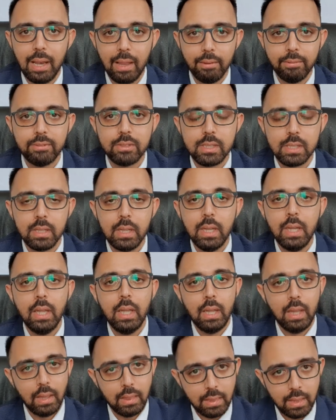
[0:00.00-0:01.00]
left,
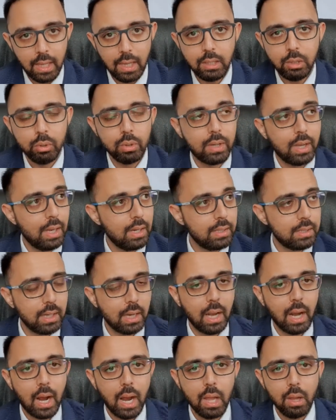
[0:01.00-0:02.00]
then you can
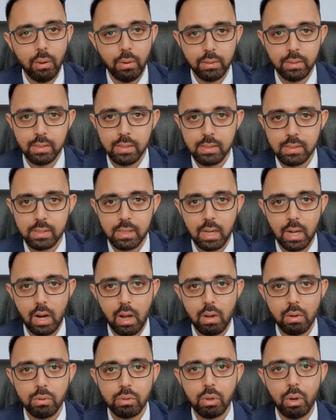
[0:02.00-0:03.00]
rely on this
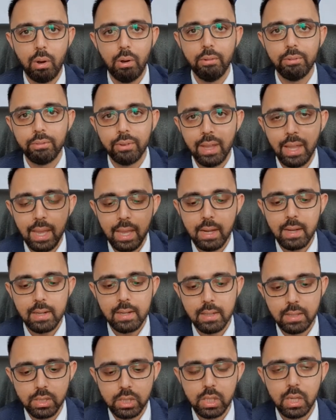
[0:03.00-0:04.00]
ground of
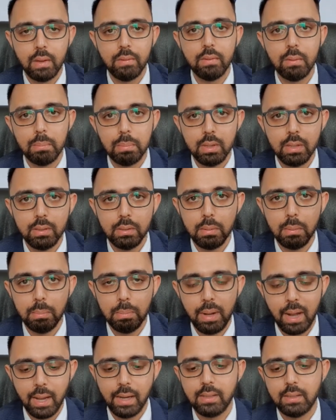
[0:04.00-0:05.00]
irretrievable
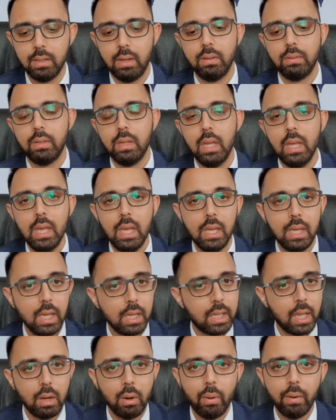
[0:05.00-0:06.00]
breakdown. It
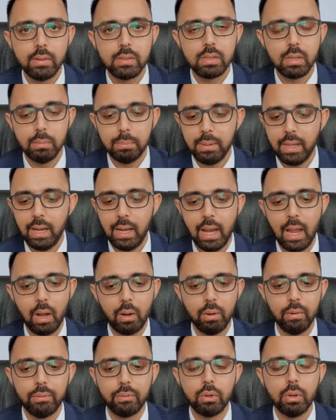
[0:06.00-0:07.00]
can also be a
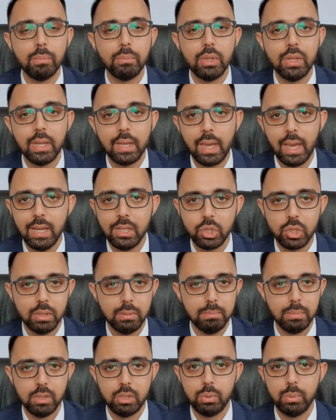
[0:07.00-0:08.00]
lack of
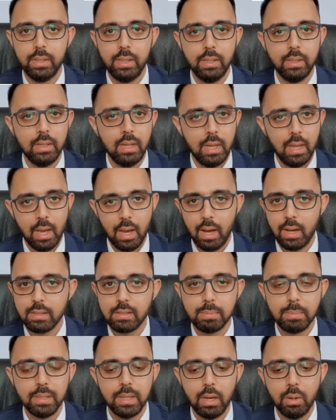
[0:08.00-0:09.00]
communication between
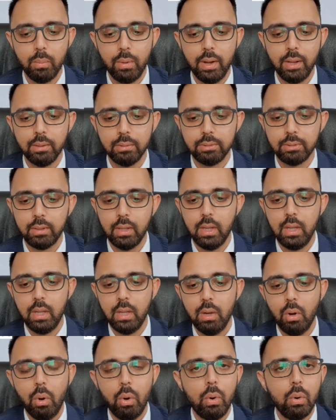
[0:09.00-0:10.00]
husband and wife,
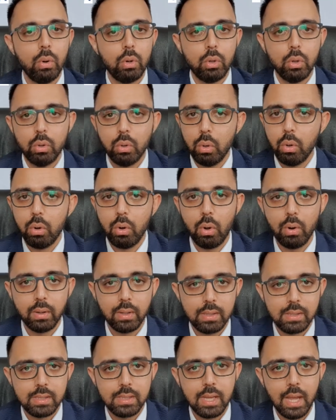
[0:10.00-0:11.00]
or you're no
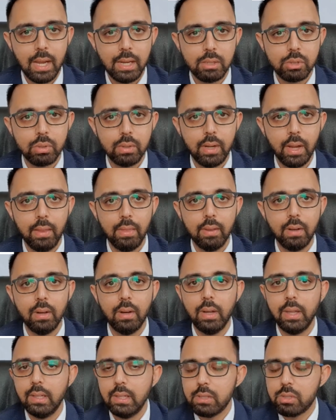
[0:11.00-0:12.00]
longer staying together
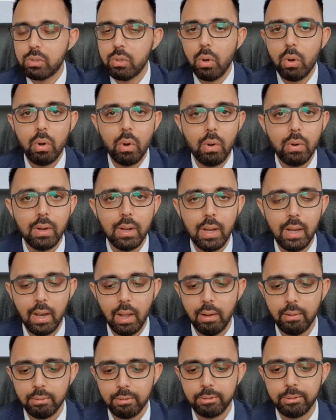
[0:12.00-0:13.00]
and there's no longer
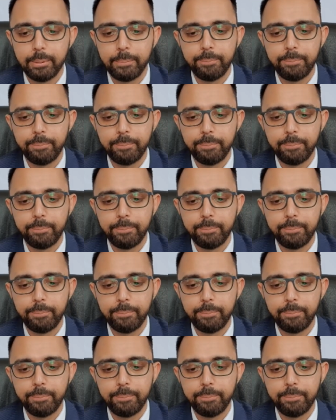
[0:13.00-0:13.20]
love.